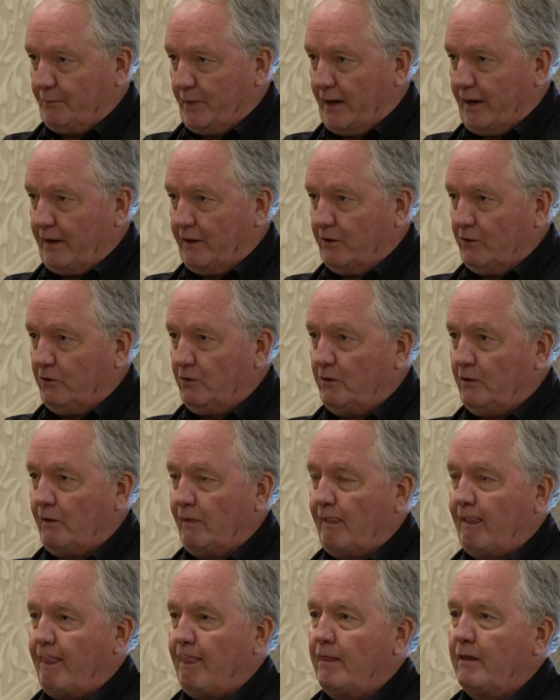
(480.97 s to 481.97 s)
mayor,
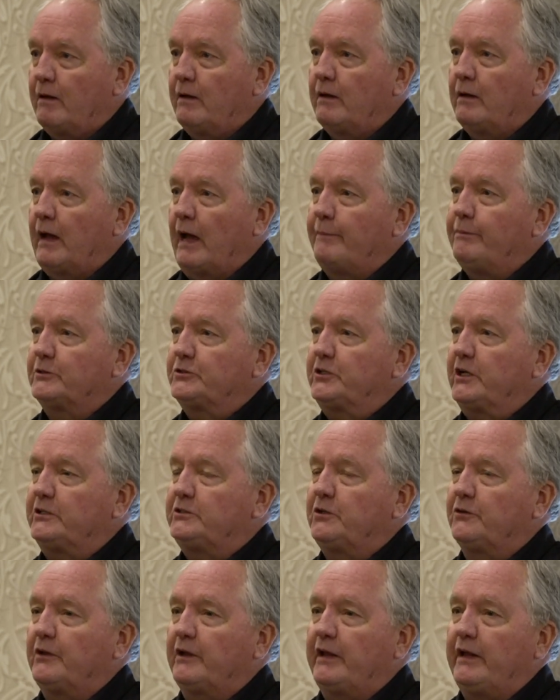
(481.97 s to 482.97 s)
a
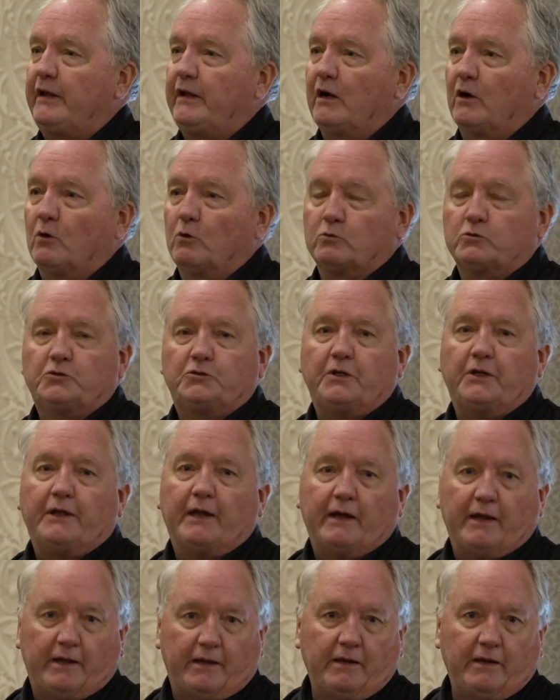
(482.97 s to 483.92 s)
position that he holds today.